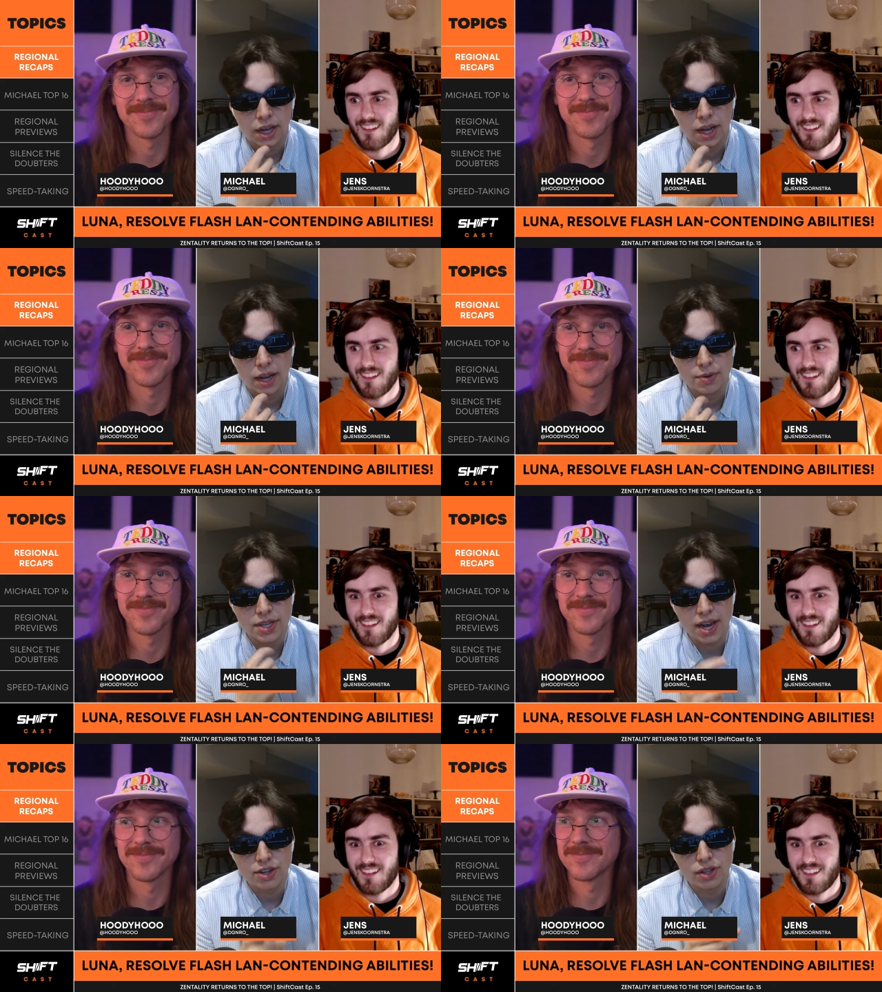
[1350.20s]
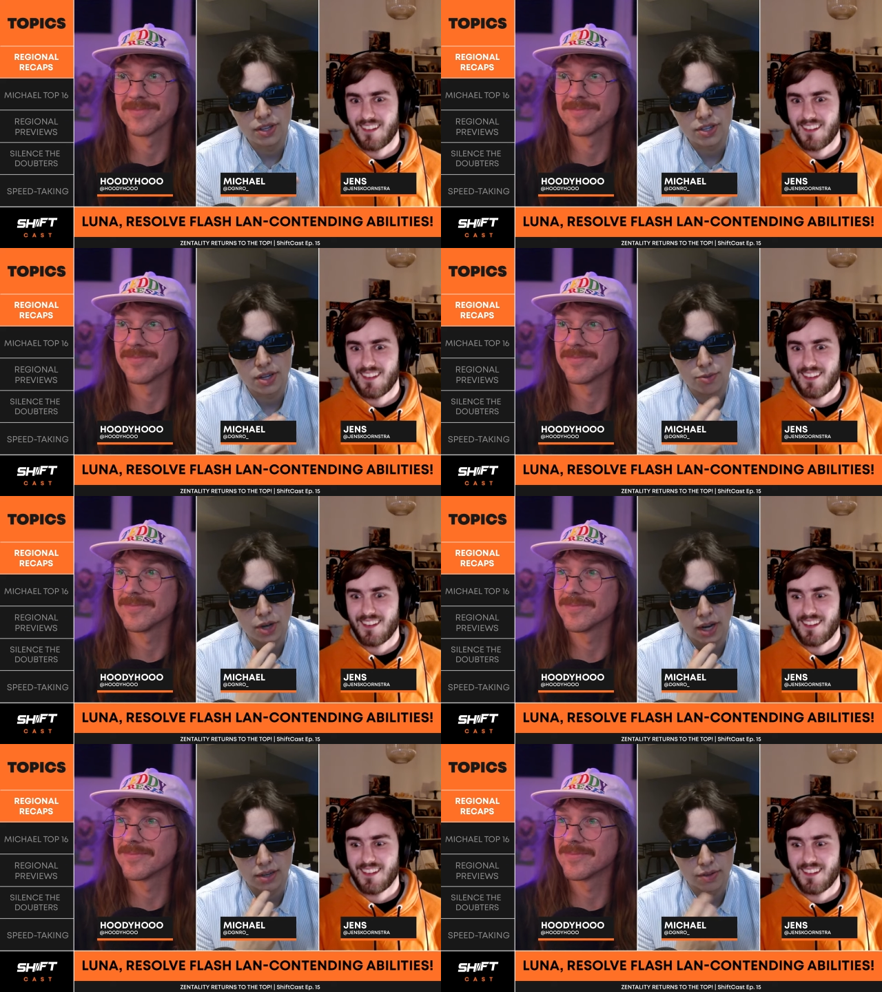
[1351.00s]
Speaker 1: Yeah, it was actually the
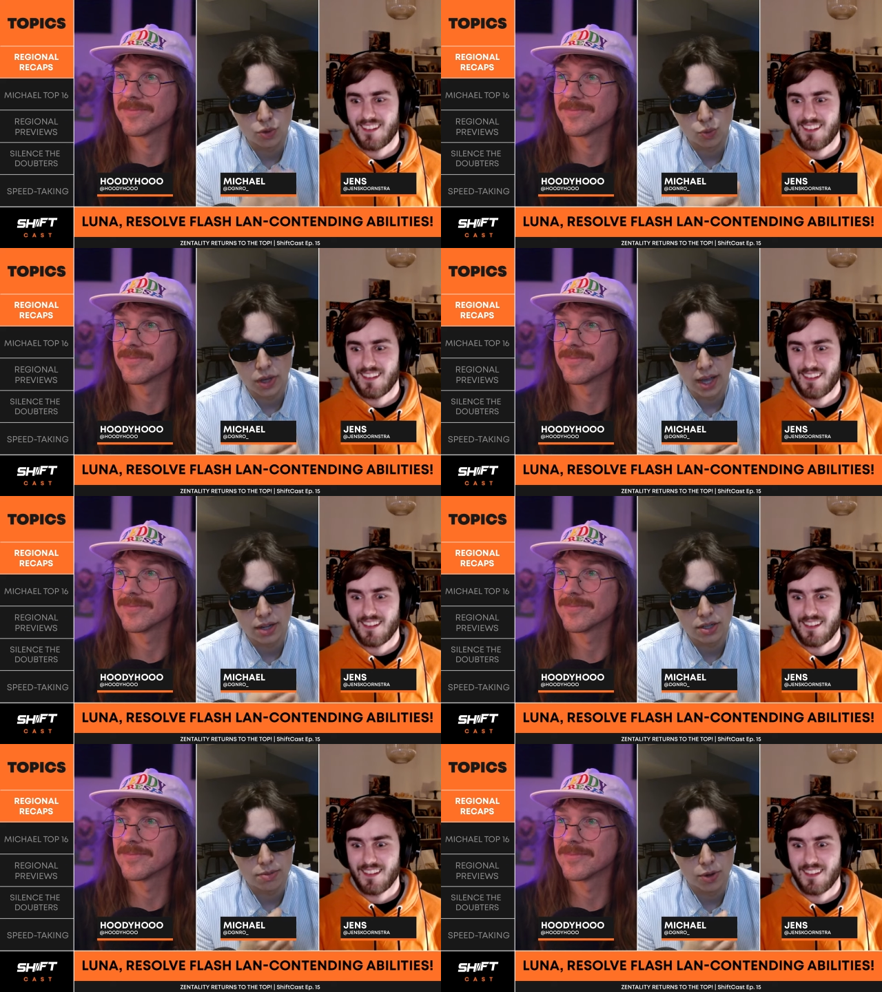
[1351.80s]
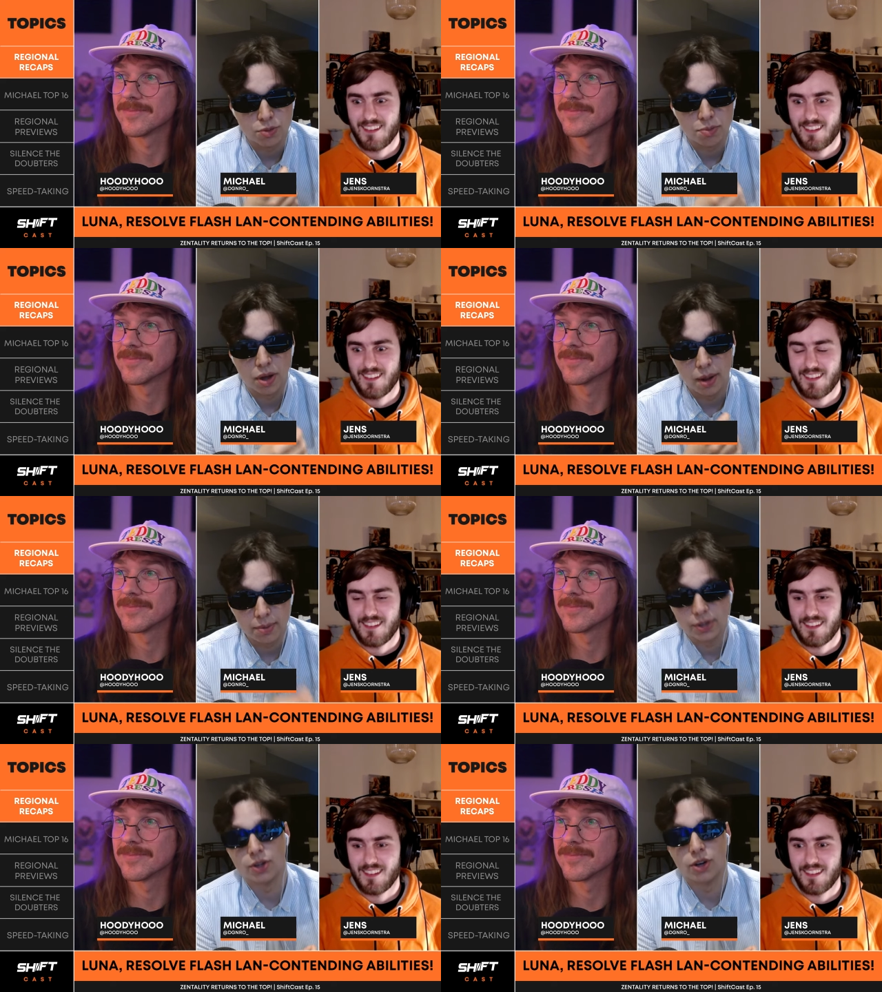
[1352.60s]
subject of this weekend's most
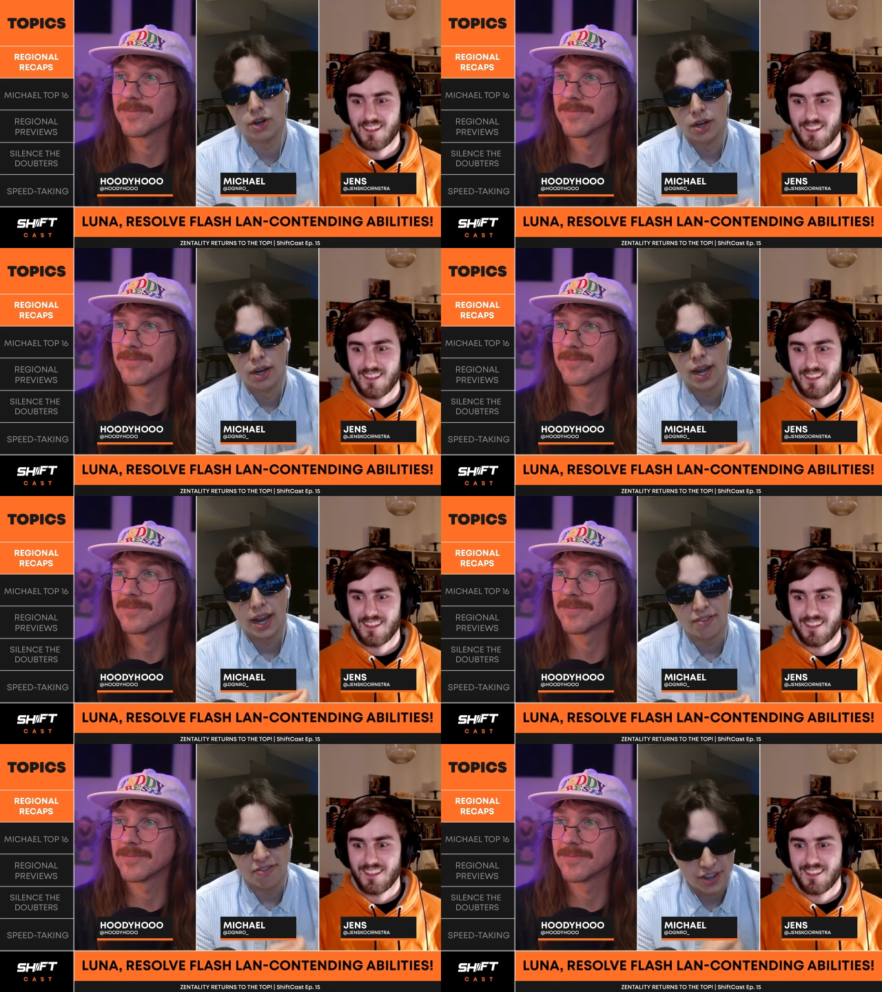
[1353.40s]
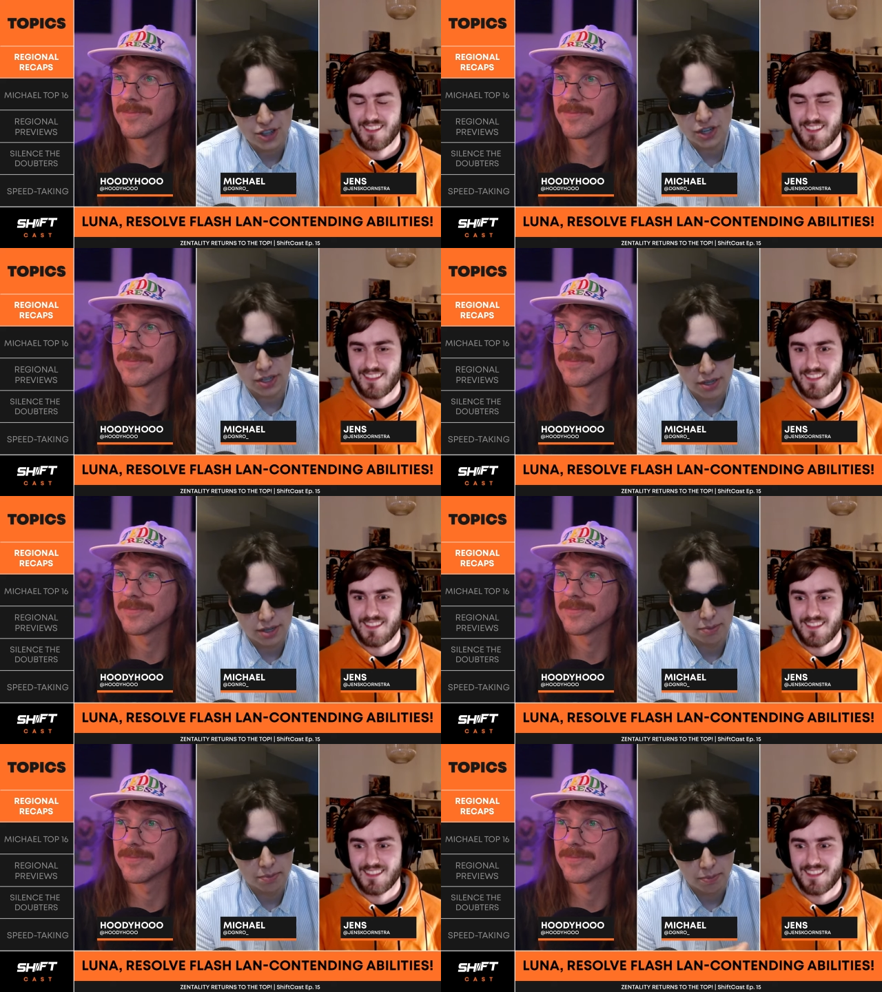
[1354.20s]
popular and
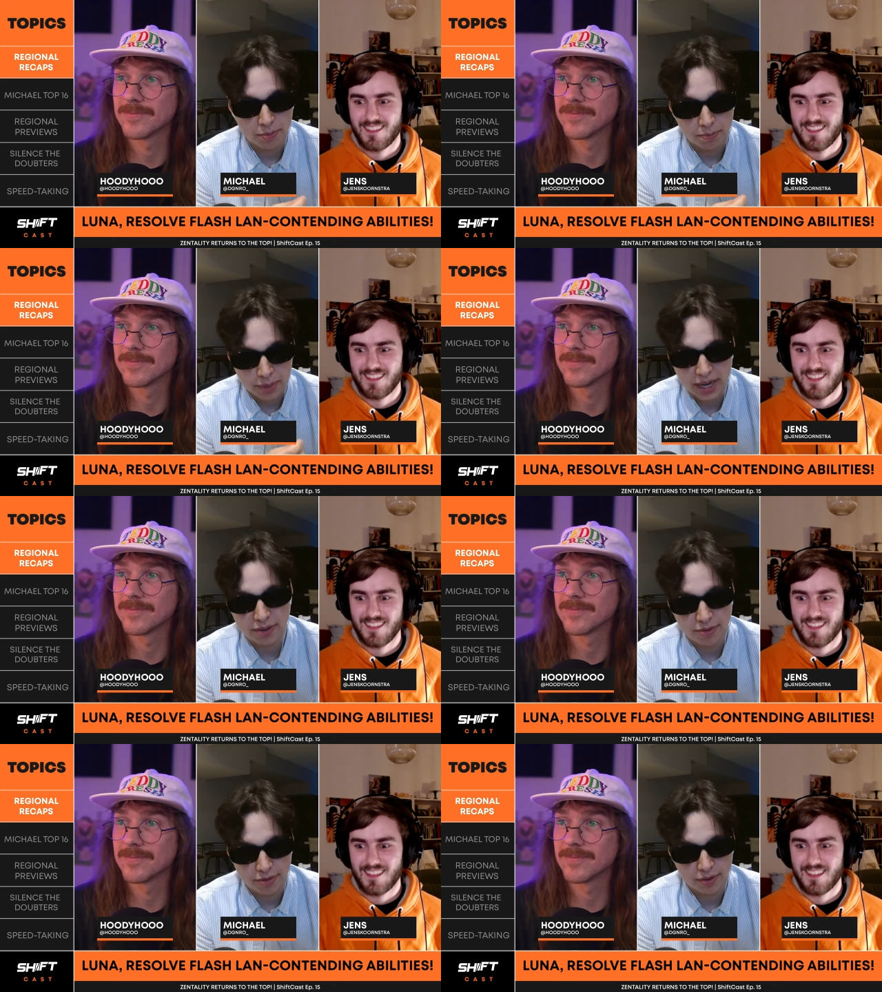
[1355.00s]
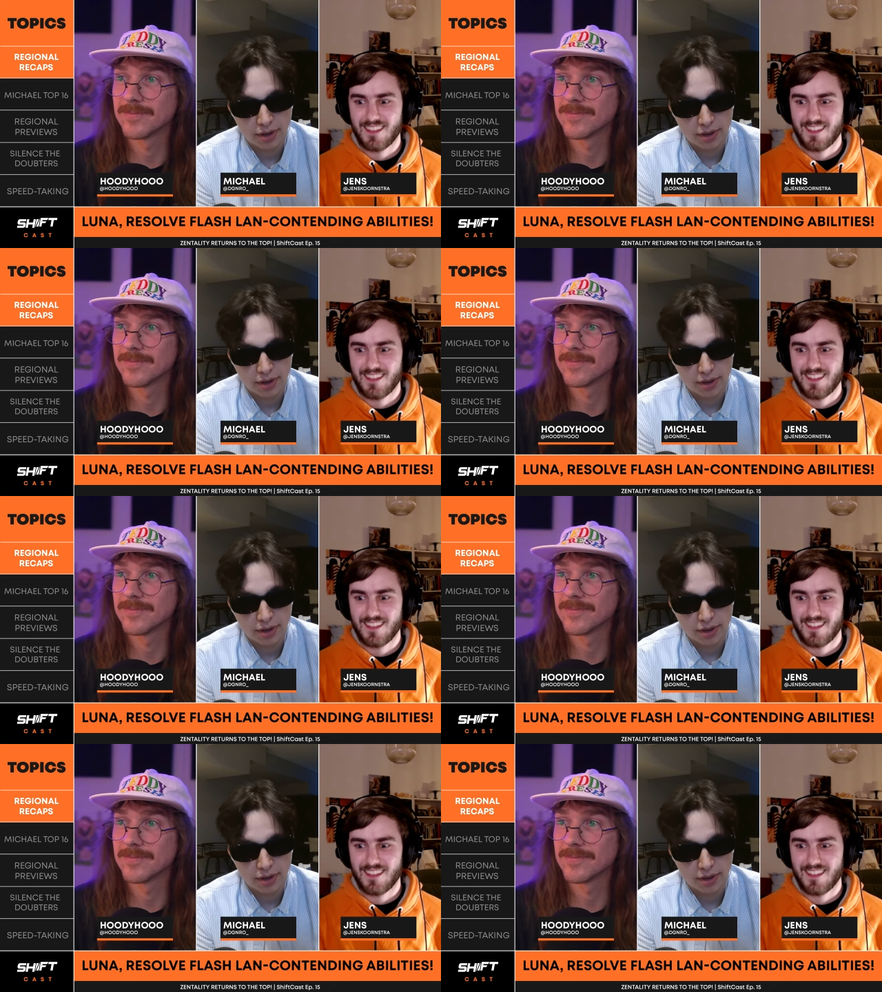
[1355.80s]
vicious beef